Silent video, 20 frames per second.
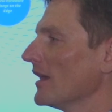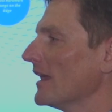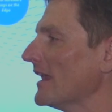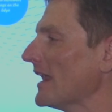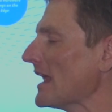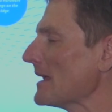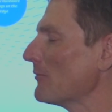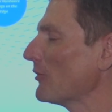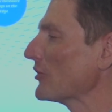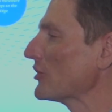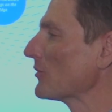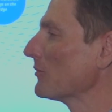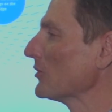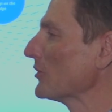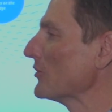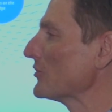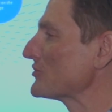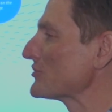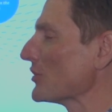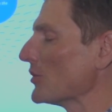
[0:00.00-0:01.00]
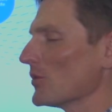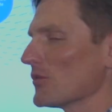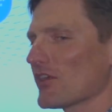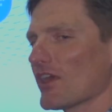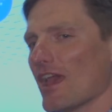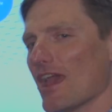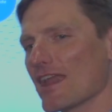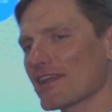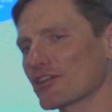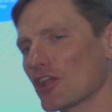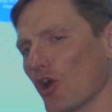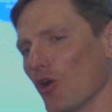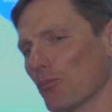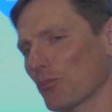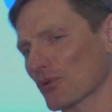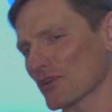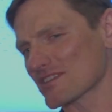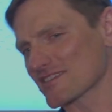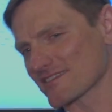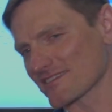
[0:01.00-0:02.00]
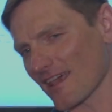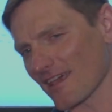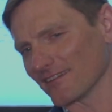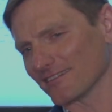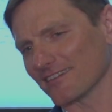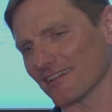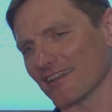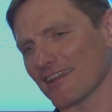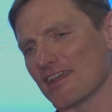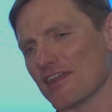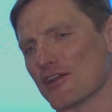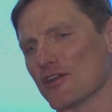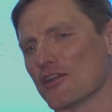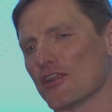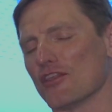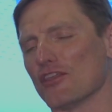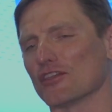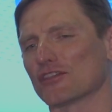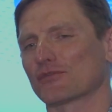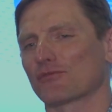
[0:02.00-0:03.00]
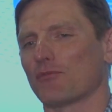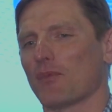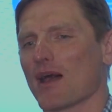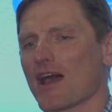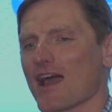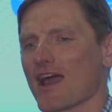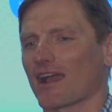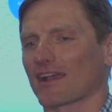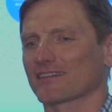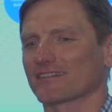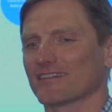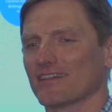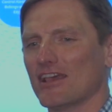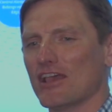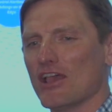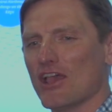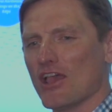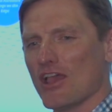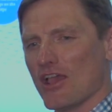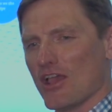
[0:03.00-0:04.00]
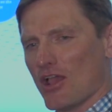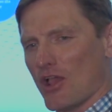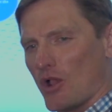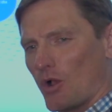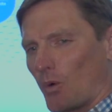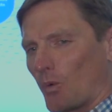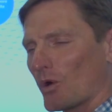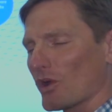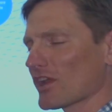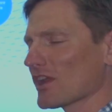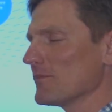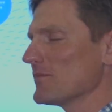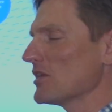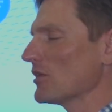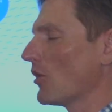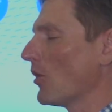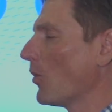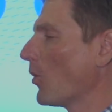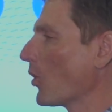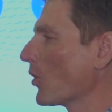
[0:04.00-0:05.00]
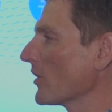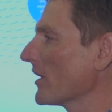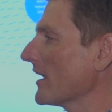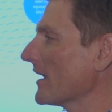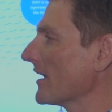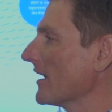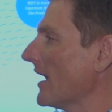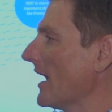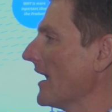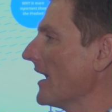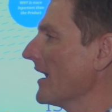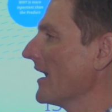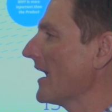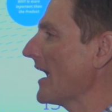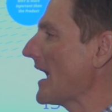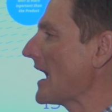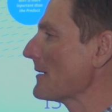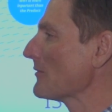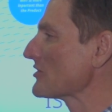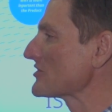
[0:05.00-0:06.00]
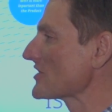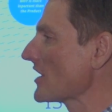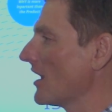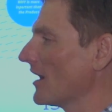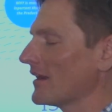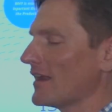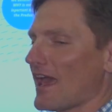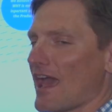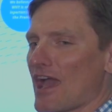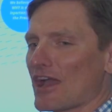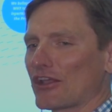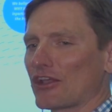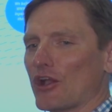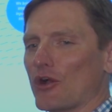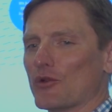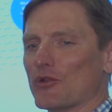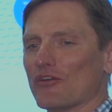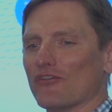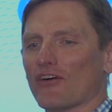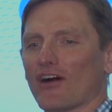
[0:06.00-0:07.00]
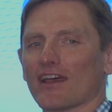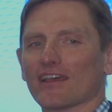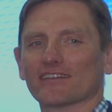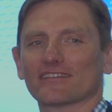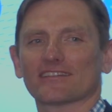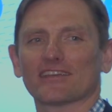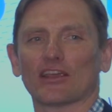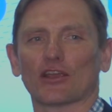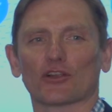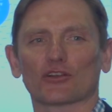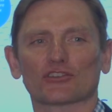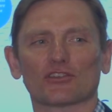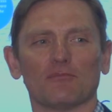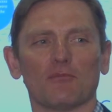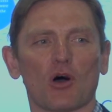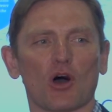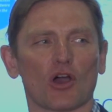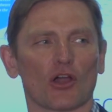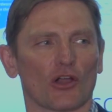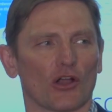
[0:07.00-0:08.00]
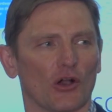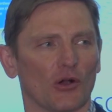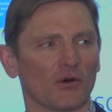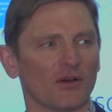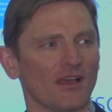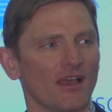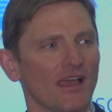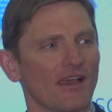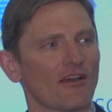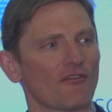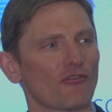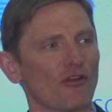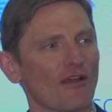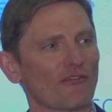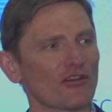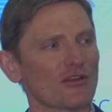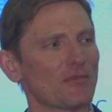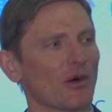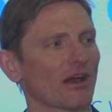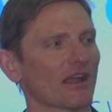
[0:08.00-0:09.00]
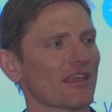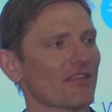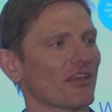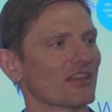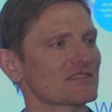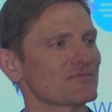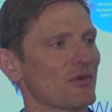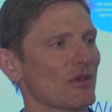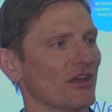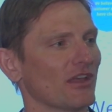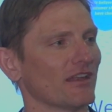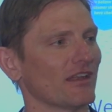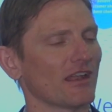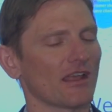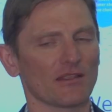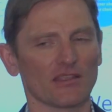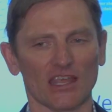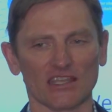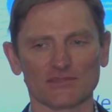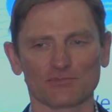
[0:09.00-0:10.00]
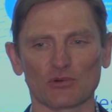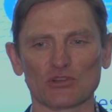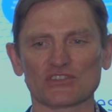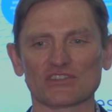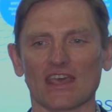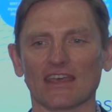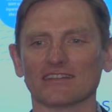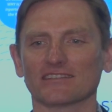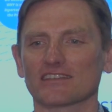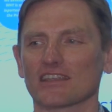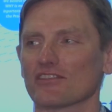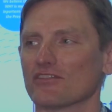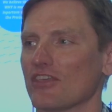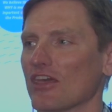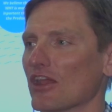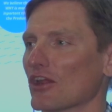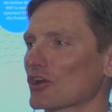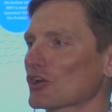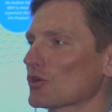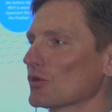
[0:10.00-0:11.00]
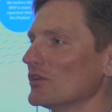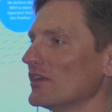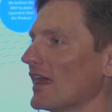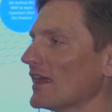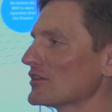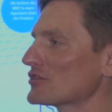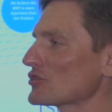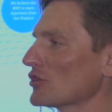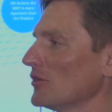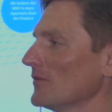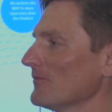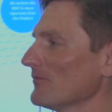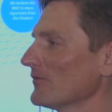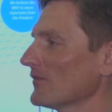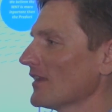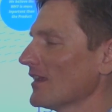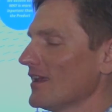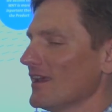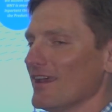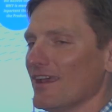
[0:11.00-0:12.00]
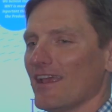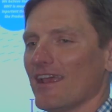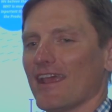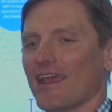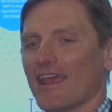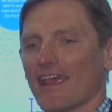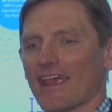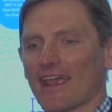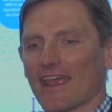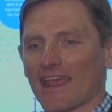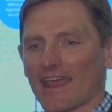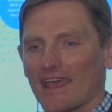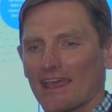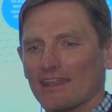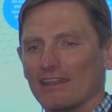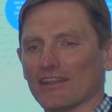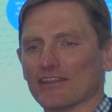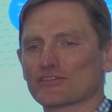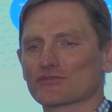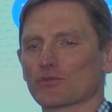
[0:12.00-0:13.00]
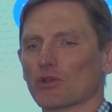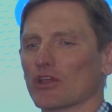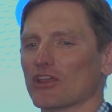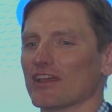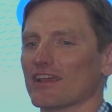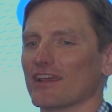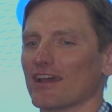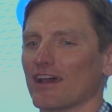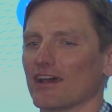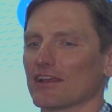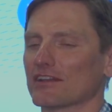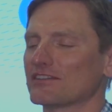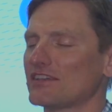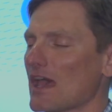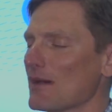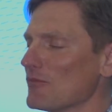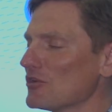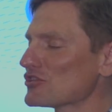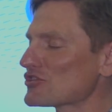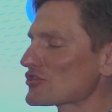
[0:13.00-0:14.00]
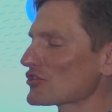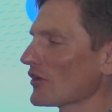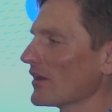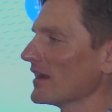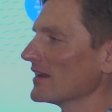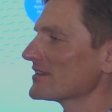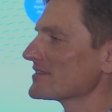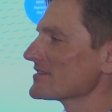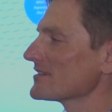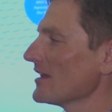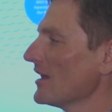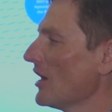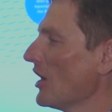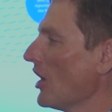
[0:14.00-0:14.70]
enable your Bluetooth, and go present it here to this box. We're going to be awarding an Amazon Echo device here tomorrow for everybody that's presented their credential, and it's really demonstrates